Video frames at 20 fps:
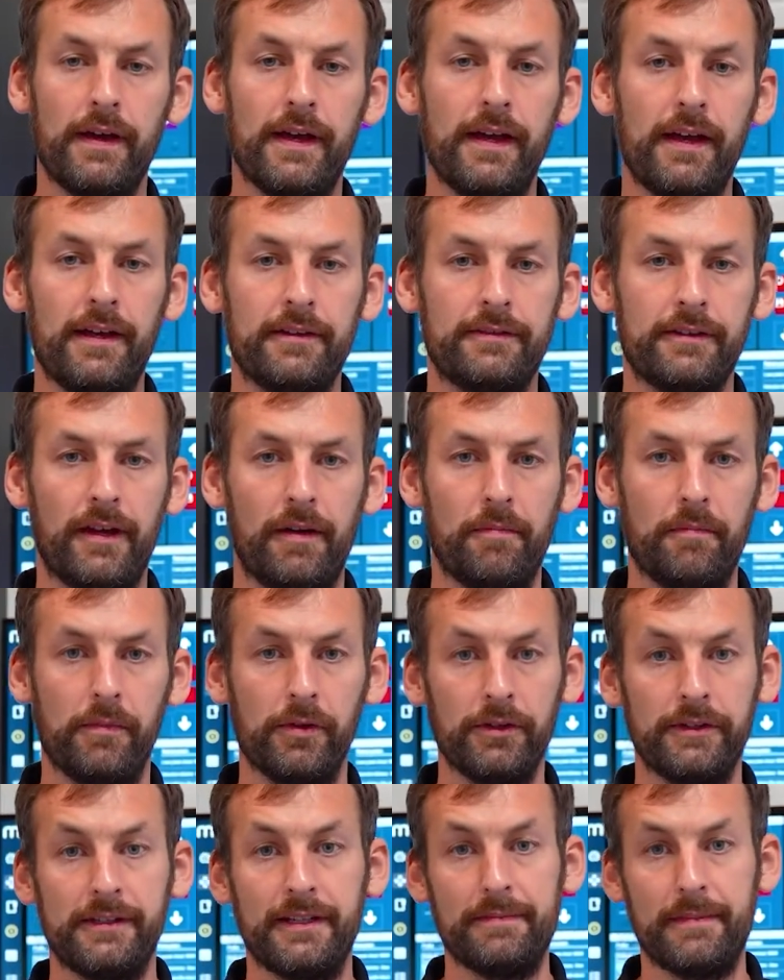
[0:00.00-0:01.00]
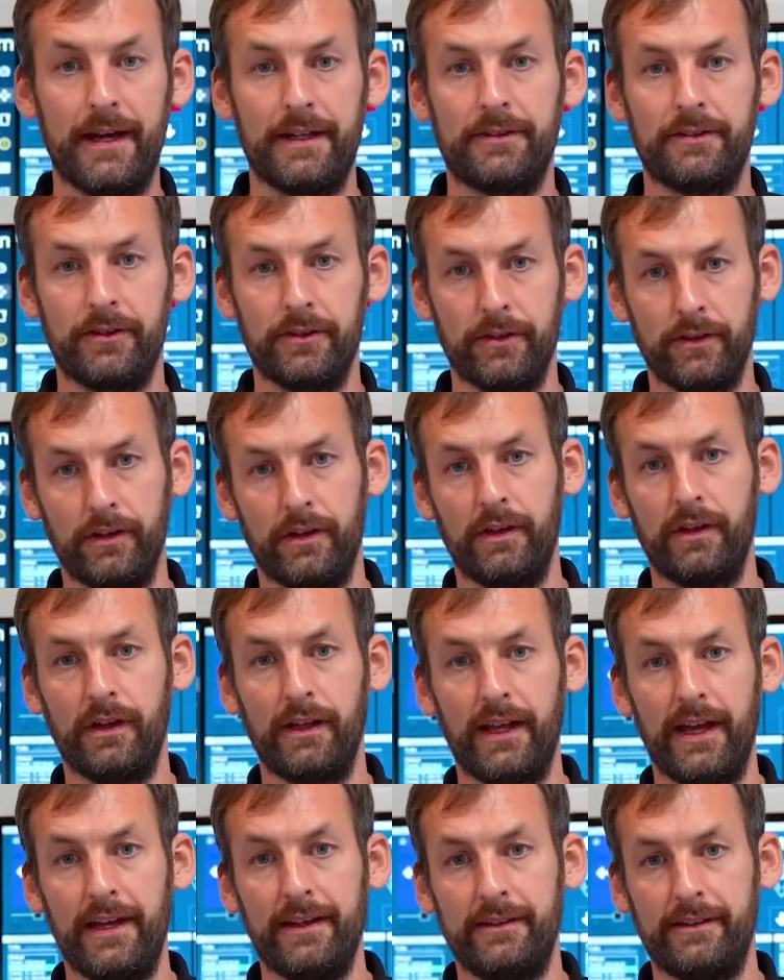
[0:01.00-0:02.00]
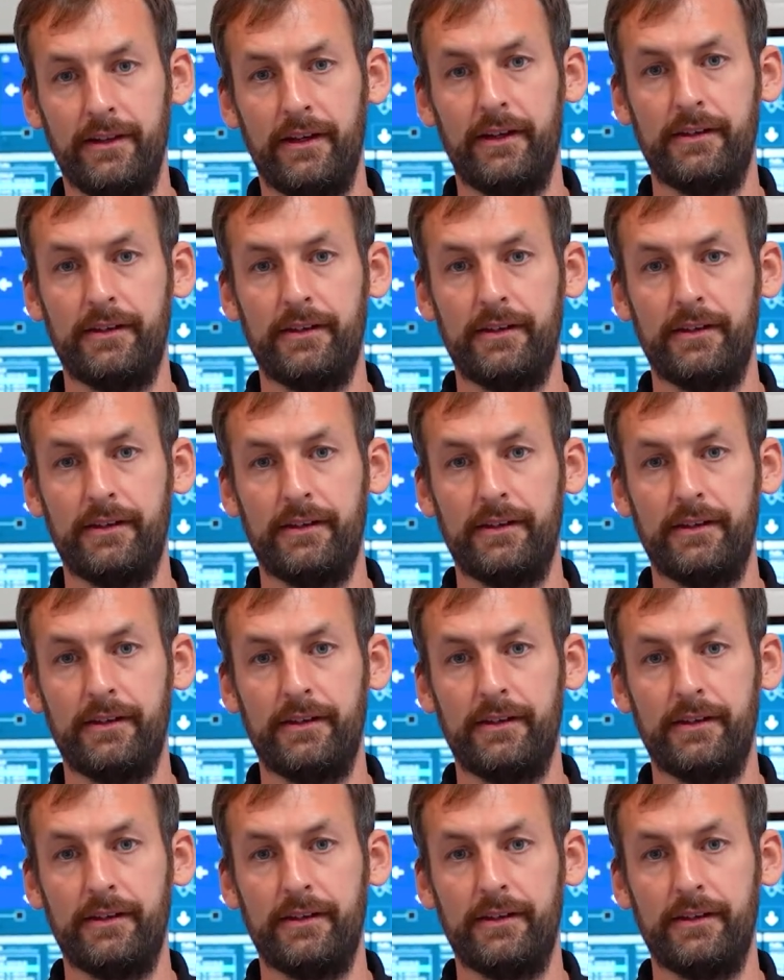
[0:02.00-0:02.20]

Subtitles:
is a multi-metal laser